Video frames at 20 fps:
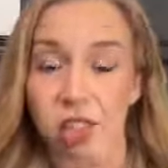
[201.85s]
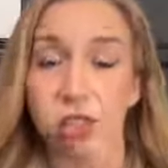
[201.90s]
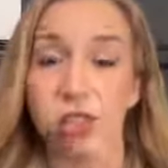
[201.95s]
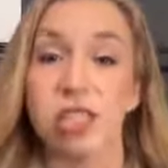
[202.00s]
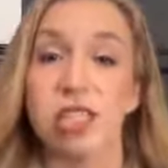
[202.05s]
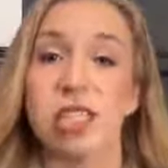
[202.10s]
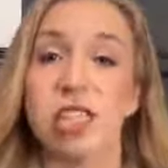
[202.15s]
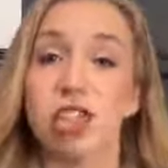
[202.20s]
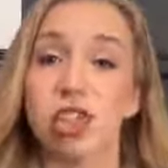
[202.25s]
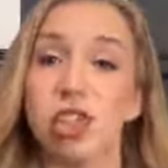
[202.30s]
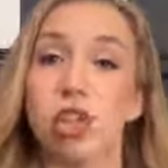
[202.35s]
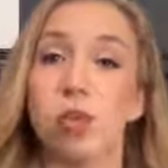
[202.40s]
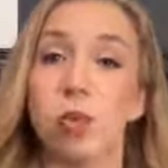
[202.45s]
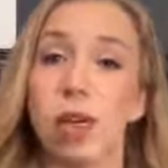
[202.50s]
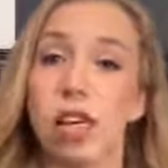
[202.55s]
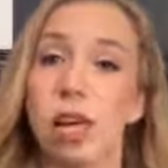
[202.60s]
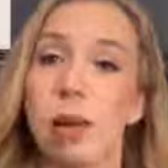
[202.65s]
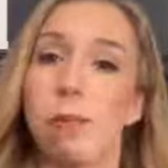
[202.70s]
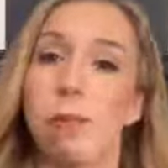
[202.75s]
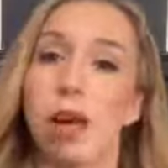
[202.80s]
So the digital
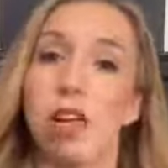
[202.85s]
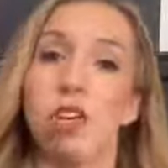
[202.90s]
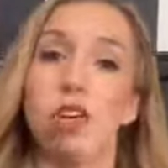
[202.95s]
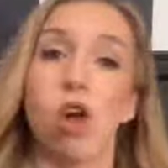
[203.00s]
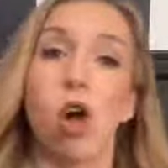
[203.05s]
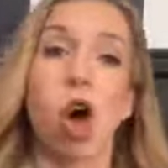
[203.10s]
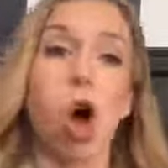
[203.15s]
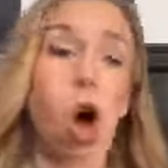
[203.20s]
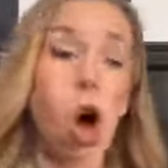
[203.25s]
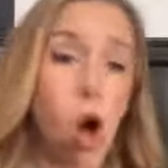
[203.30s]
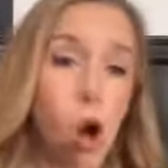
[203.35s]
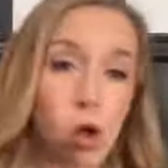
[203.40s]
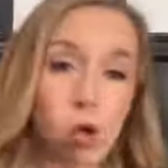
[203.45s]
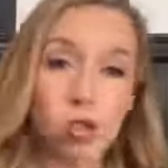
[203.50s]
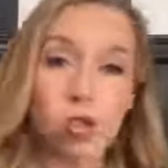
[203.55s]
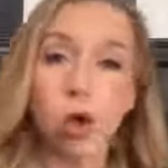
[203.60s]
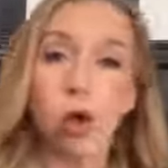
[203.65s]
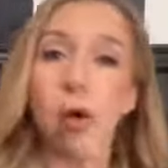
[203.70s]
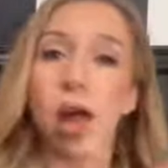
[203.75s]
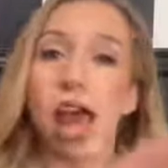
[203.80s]
reading bundle
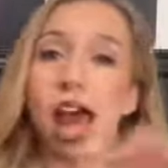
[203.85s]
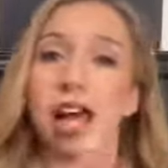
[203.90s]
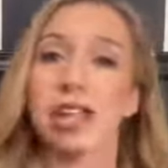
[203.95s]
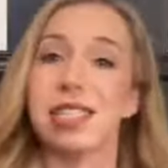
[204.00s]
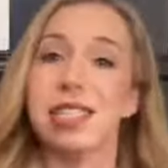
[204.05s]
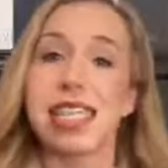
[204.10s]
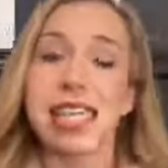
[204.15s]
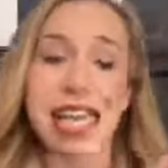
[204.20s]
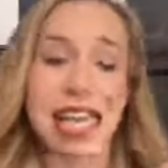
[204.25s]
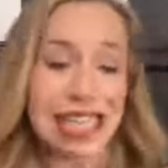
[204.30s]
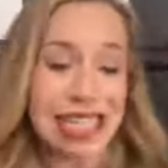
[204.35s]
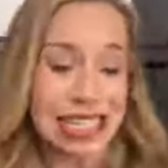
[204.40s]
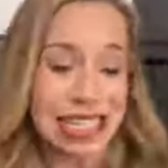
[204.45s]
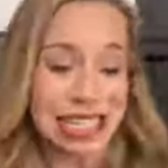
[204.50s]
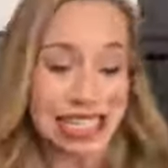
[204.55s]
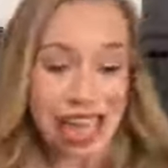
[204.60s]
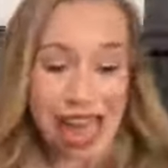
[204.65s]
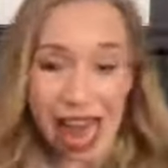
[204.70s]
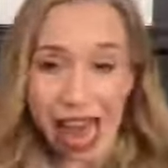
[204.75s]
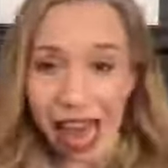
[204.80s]
also has the
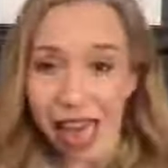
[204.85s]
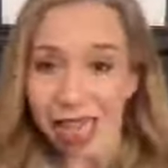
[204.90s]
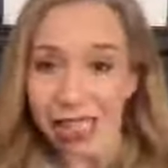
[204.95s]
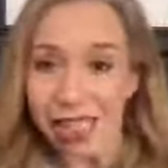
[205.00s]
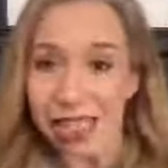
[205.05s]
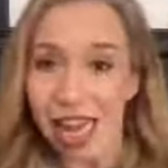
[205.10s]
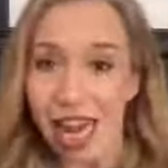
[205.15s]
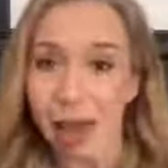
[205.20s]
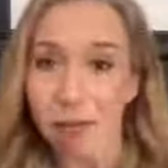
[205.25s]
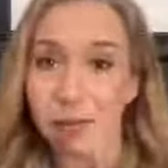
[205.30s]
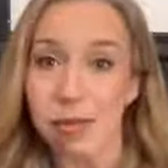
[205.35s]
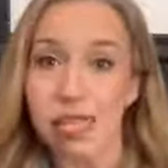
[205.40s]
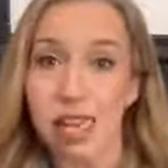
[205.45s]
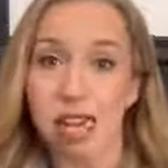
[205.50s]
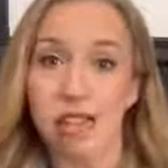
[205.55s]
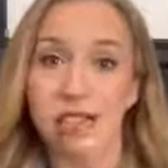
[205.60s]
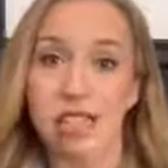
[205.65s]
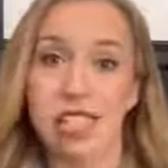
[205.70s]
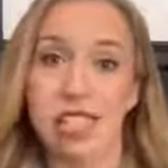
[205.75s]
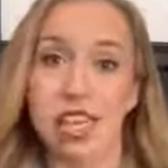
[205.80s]
exact same
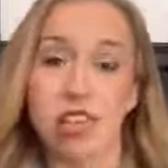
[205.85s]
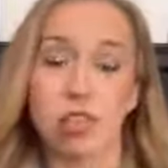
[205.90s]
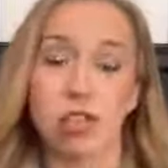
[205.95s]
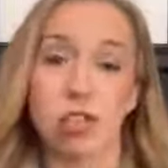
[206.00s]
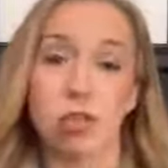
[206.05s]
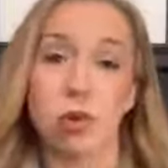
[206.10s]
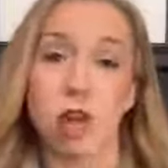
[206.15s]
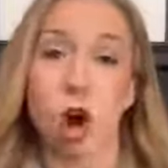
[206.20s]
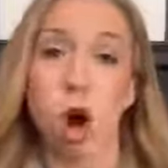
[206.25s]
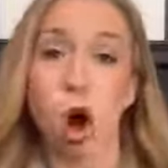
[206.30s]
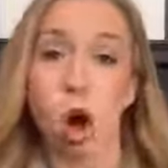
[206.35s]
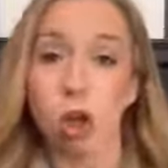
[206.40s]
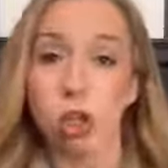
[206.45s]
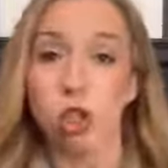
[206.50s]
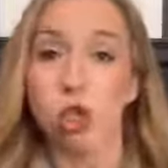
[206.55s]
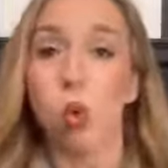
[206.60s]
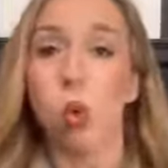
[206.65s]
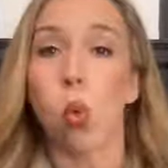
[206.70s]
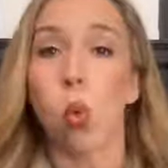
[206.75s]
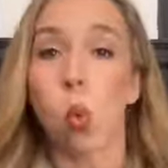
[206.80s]
set of standards, so
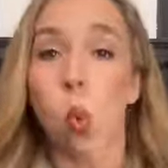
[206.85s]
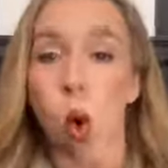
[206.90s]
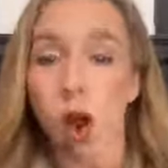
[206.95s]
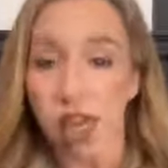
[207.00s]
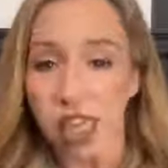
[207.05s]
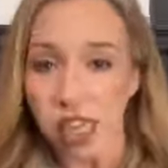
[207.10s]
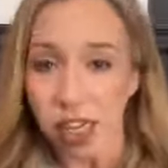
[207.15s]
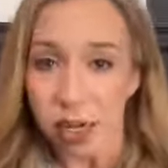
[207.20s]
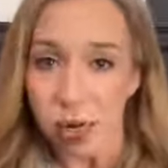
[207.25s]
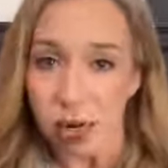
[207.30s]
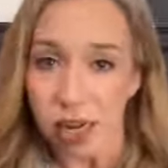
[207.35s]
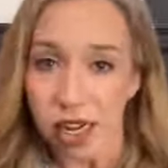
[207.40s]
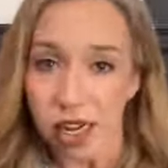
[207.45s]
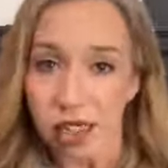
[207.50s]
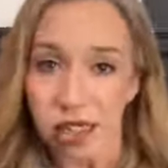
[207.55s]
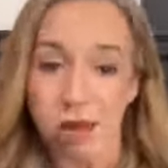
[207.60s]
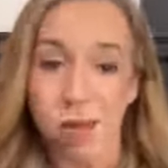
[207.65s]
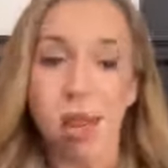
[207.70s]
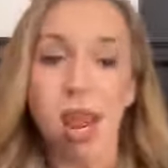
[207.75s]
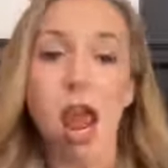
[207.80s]
all 20
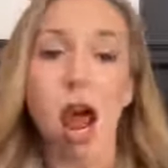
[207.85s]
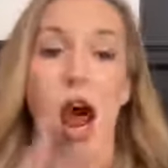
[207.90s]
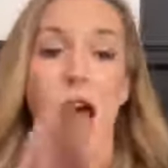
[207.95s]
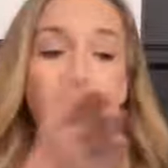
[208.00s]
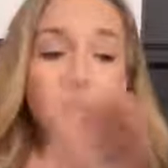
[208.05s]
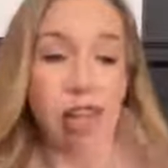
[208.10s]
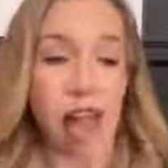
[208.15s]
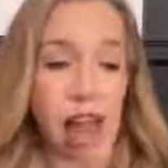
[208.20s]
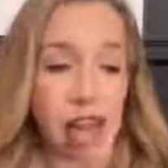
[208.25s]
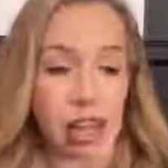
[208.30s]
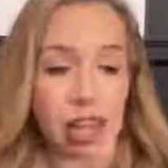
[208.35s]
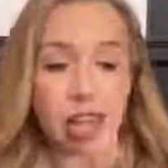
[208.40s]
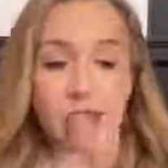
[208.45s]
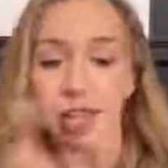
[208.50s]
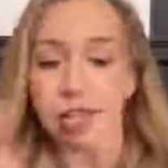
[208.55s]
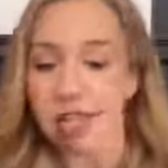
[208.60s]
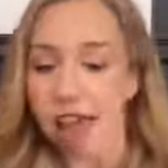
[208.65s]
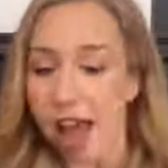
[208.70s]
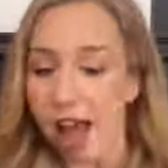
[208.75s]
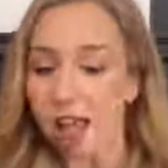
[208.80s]
units align
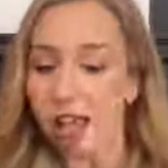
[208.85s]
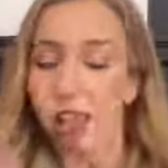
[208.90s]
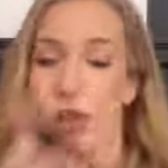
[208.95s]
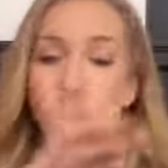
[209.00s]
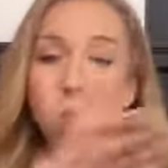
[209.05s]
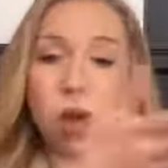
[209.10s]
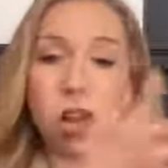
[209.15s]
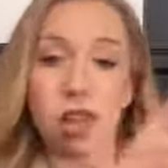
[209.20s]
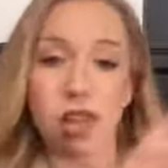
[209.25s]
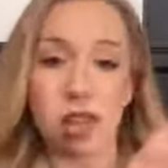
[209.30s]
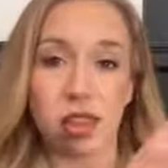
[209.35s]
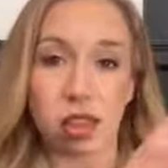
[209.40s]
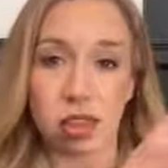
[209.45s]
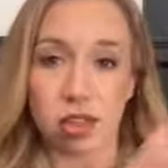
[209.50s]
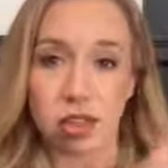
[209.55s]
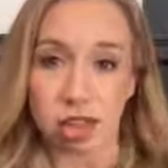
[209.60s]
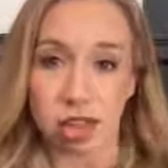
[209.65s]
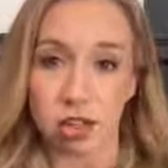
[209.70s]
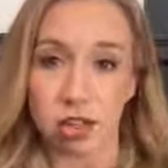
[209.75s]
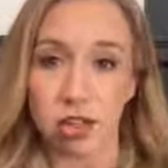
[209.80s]
exactly with the
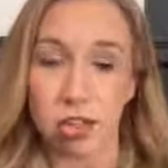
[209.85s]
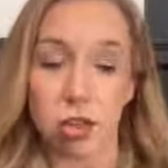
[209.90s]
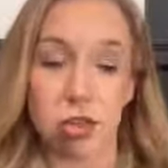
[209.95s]
standards.